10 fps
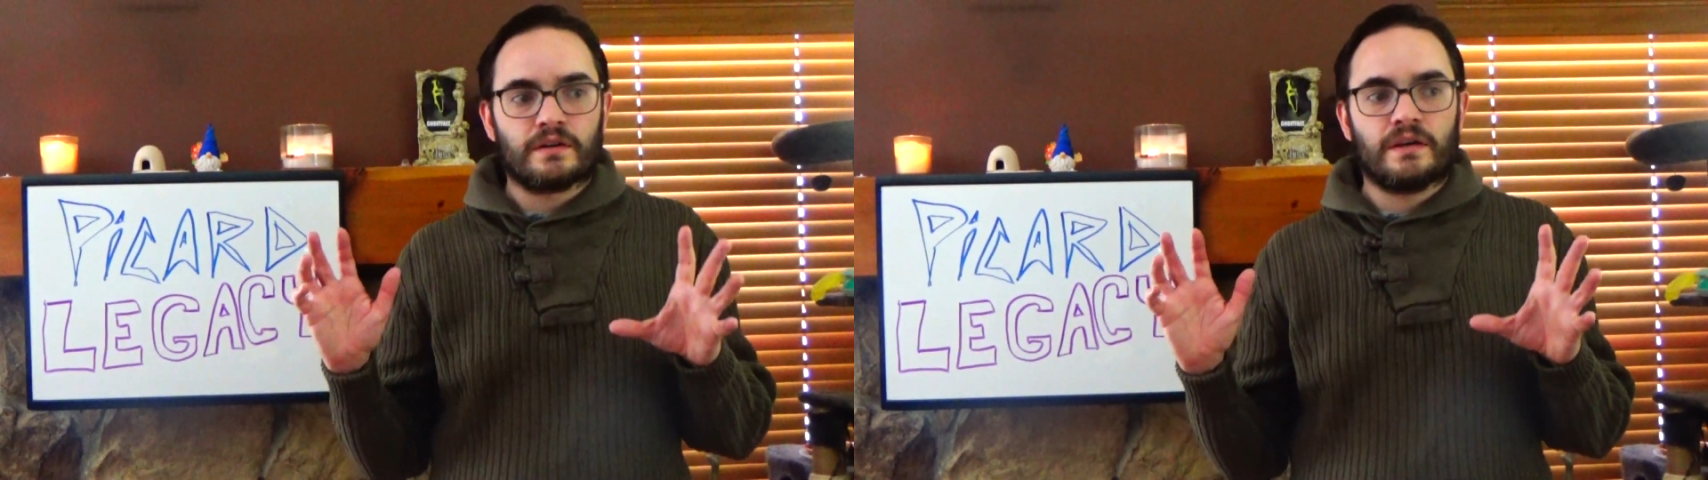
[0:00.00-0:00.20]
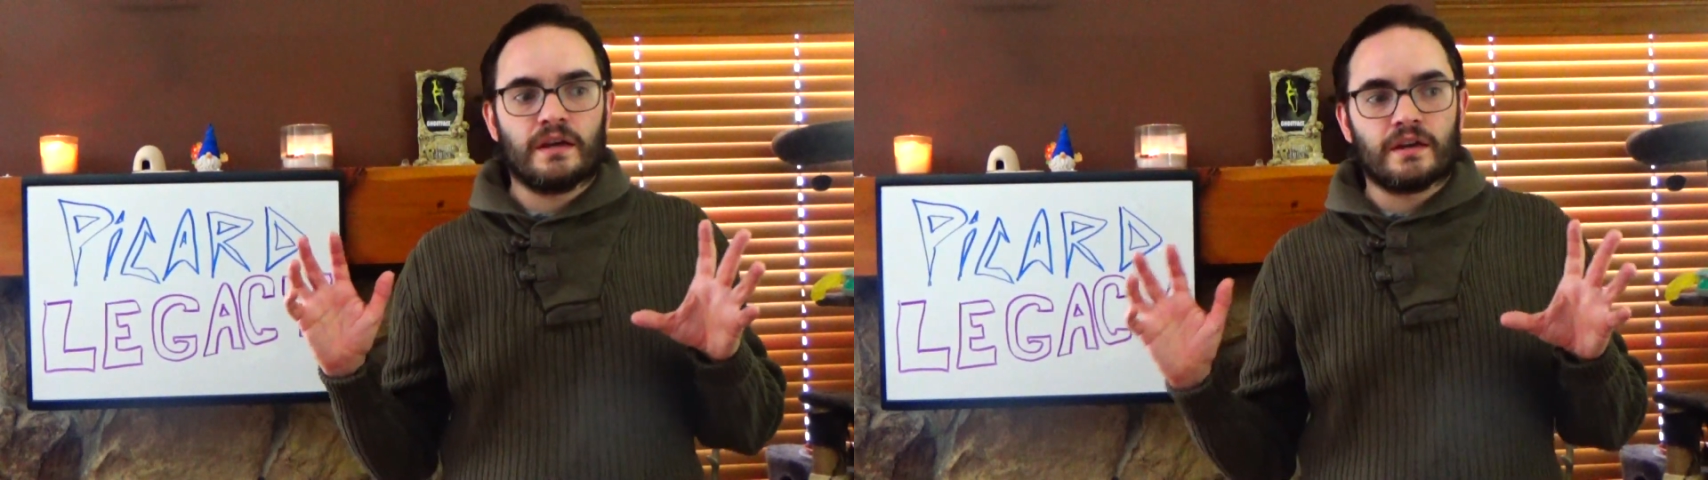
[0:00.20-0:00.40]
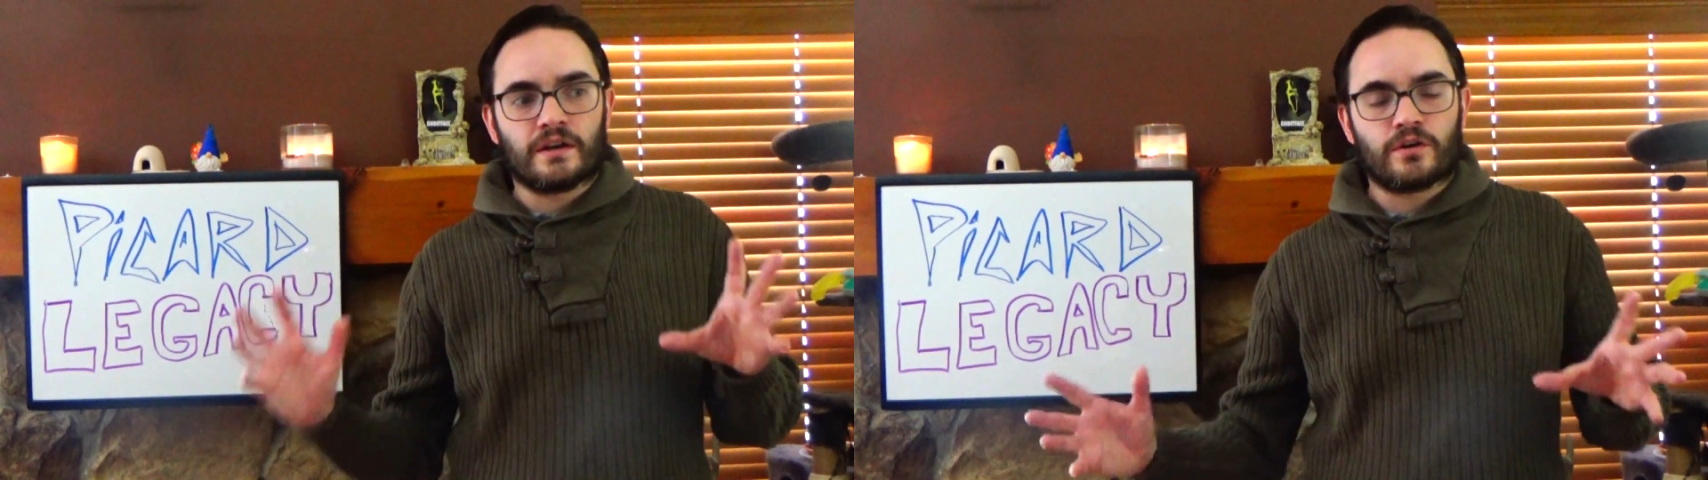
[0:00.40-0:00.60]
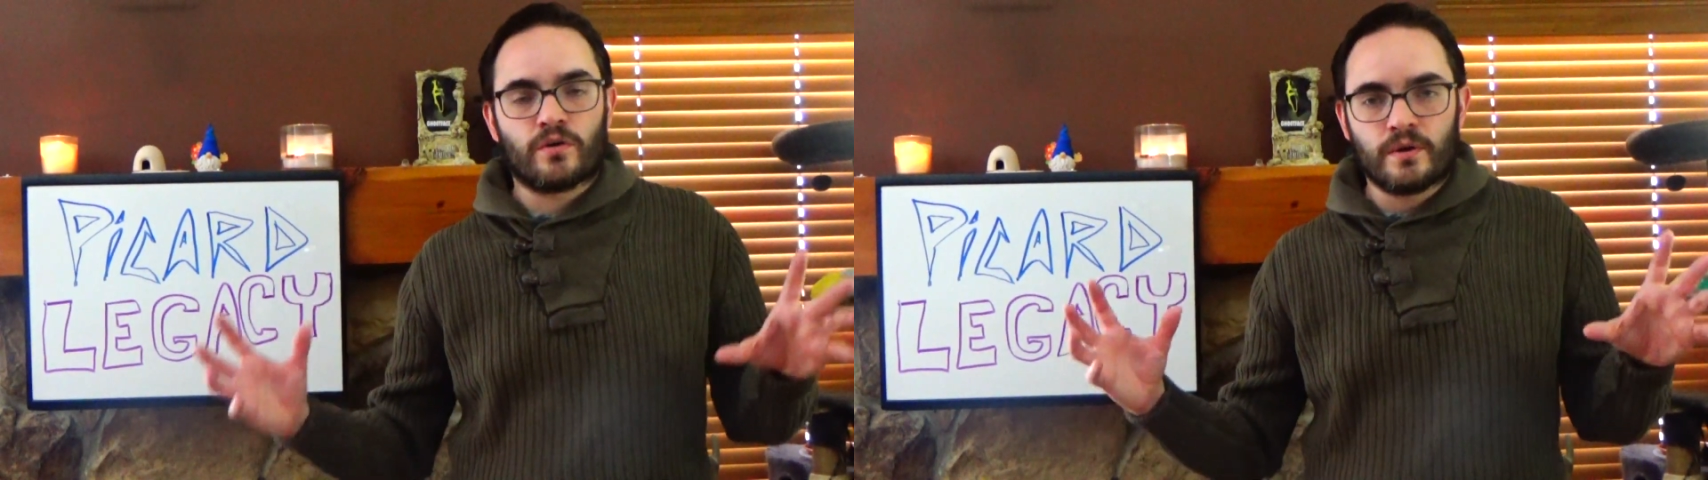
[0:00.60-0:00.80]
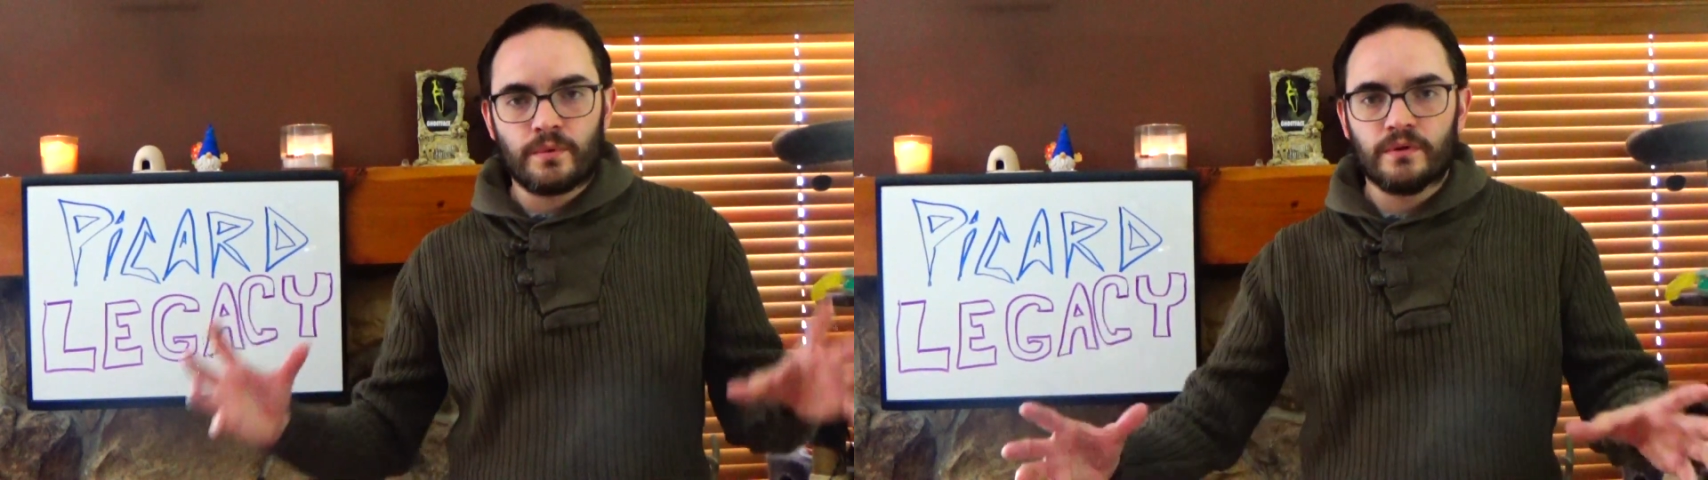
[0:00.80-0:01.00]
getting
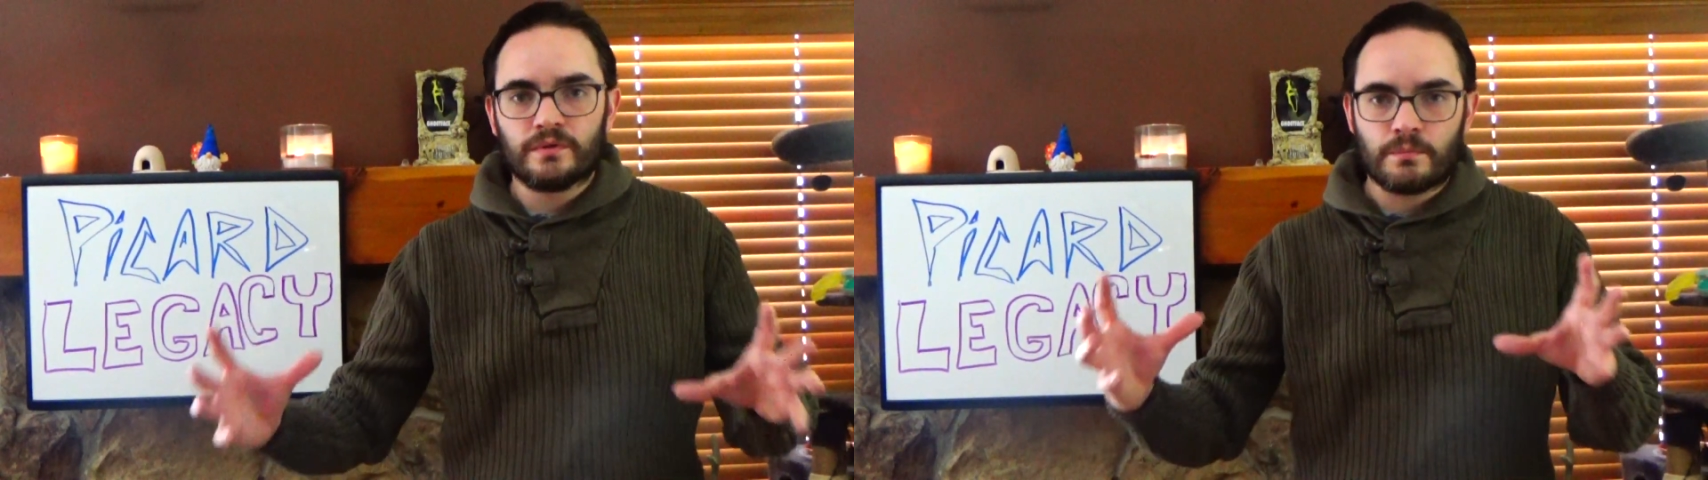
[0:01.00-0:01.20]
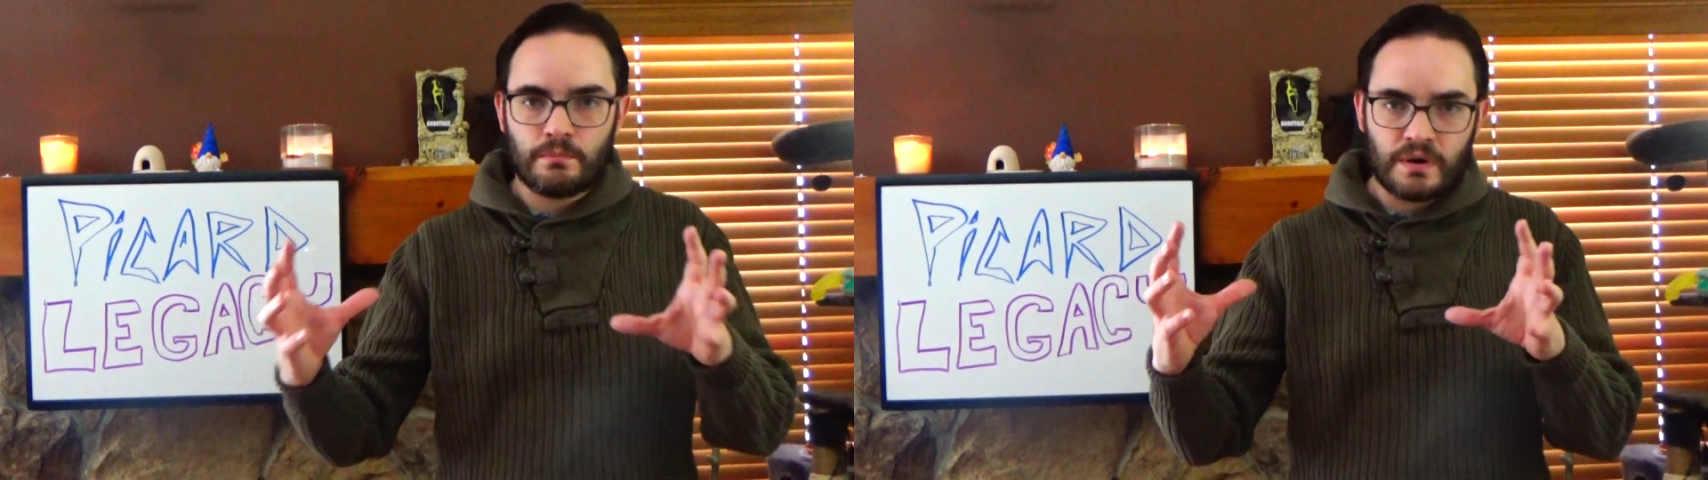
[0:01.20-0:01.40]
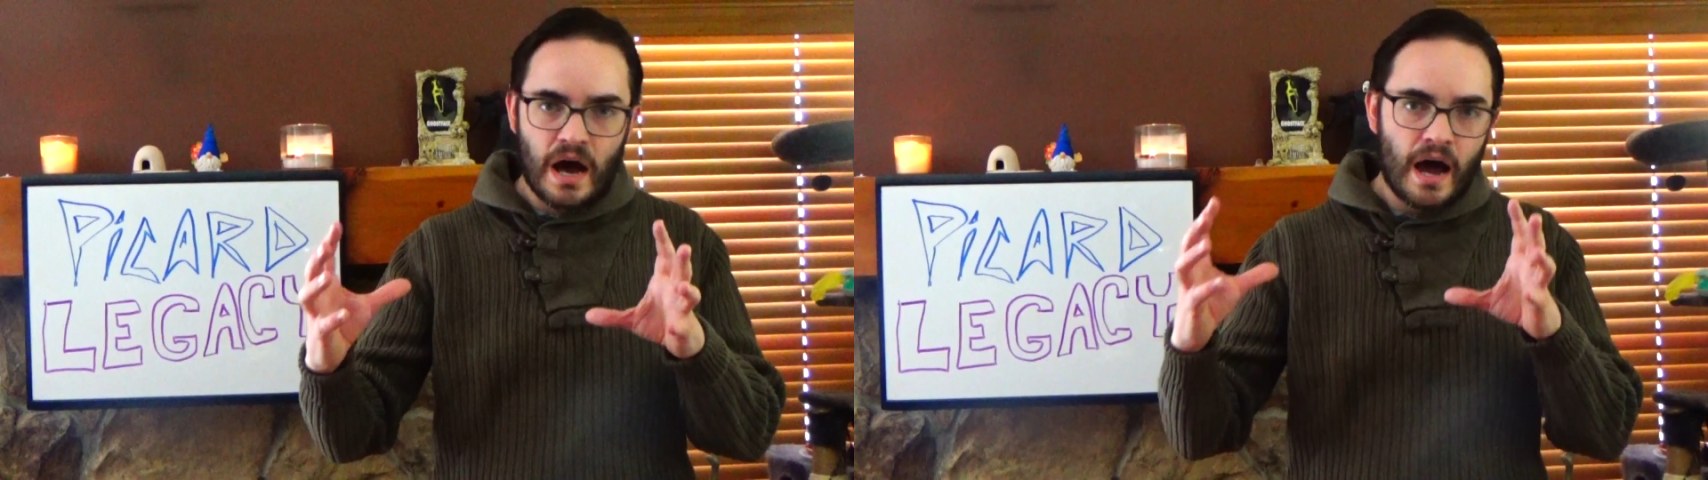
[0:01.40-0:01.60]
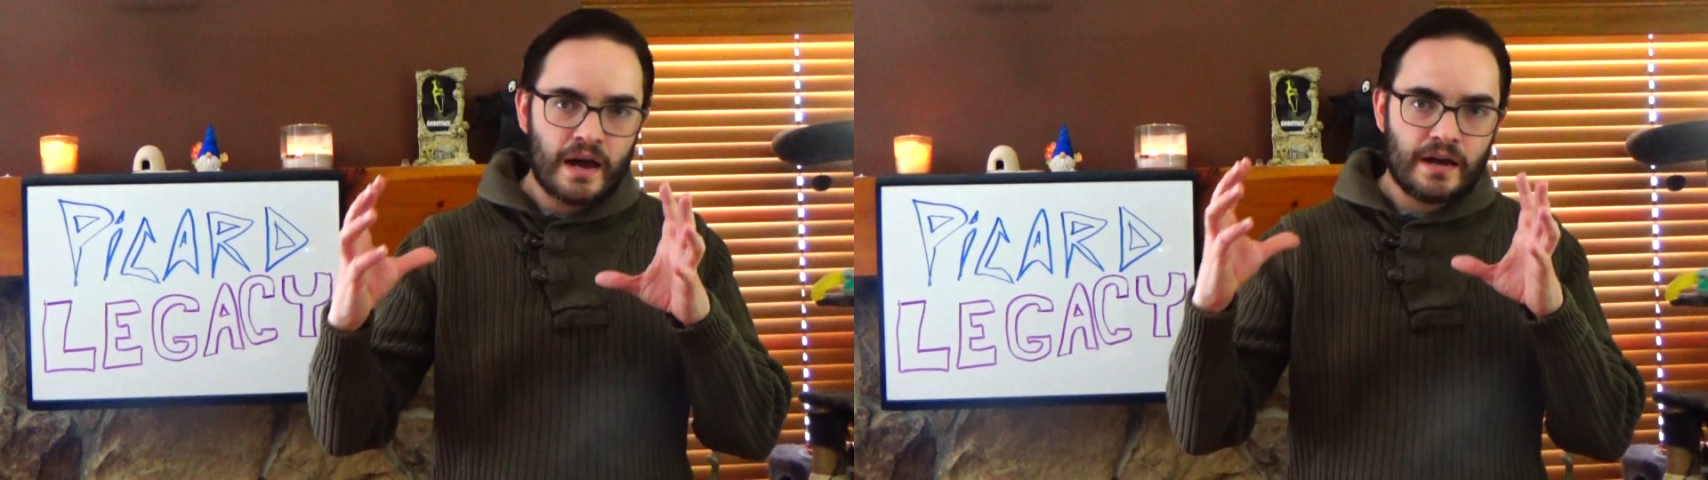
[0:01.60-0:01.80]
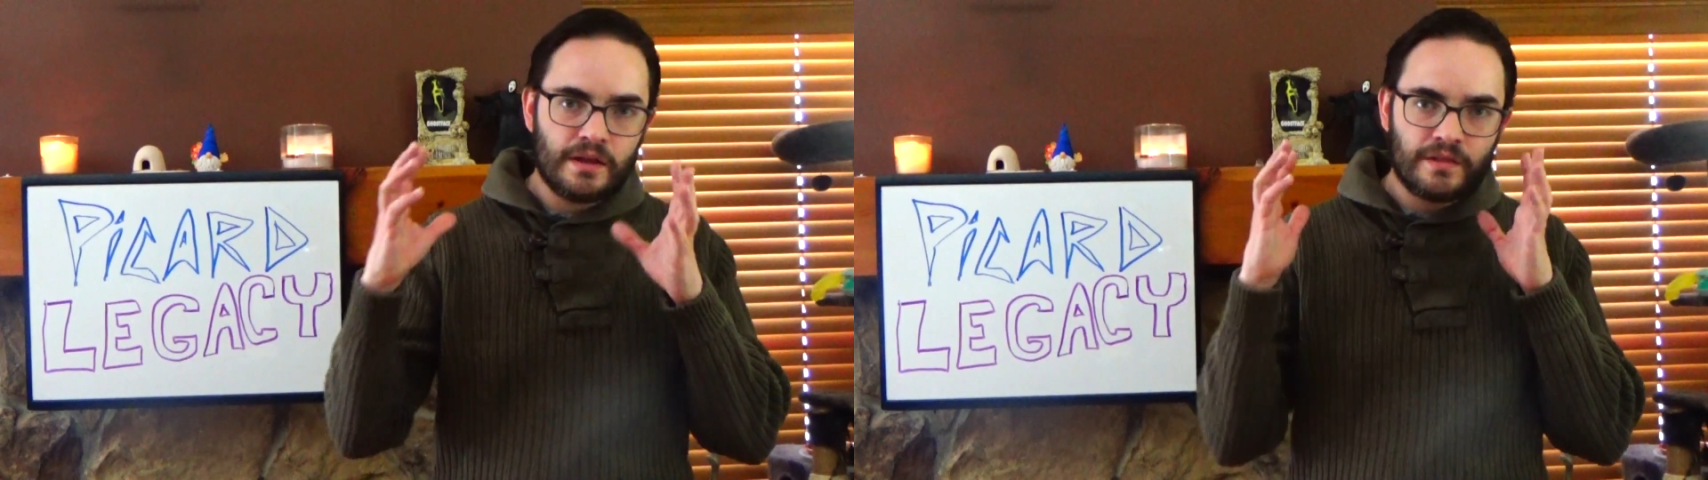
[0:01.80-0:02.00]
crippled
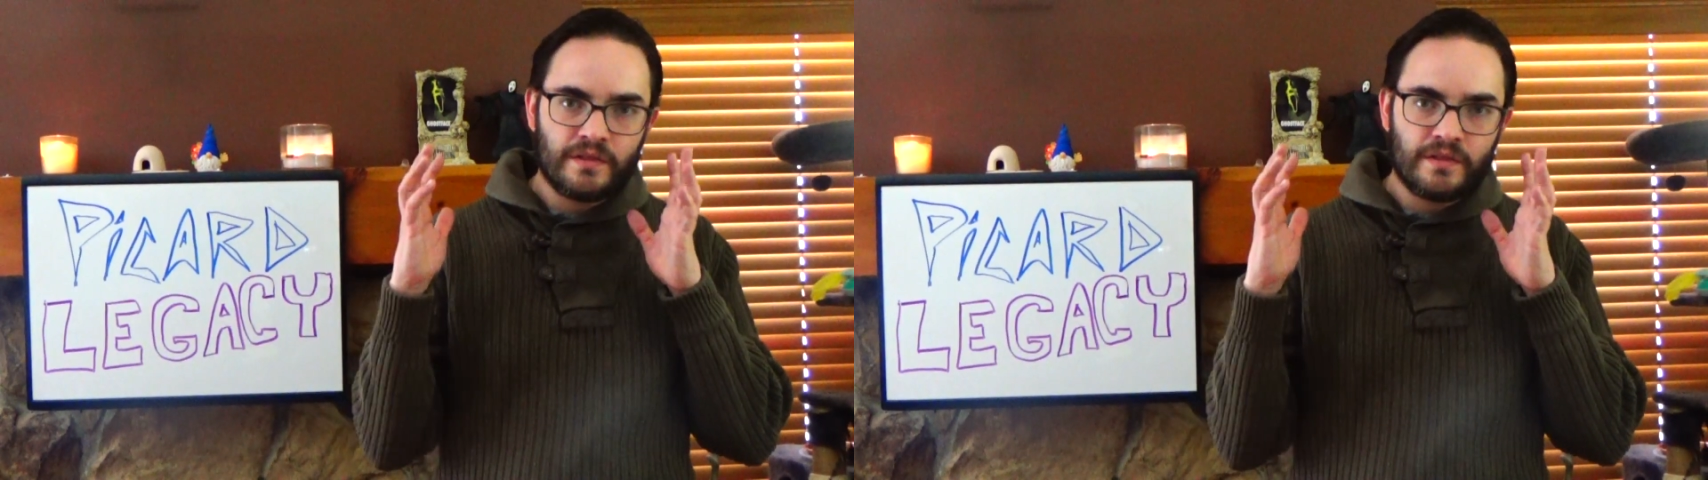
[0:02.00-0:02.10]
by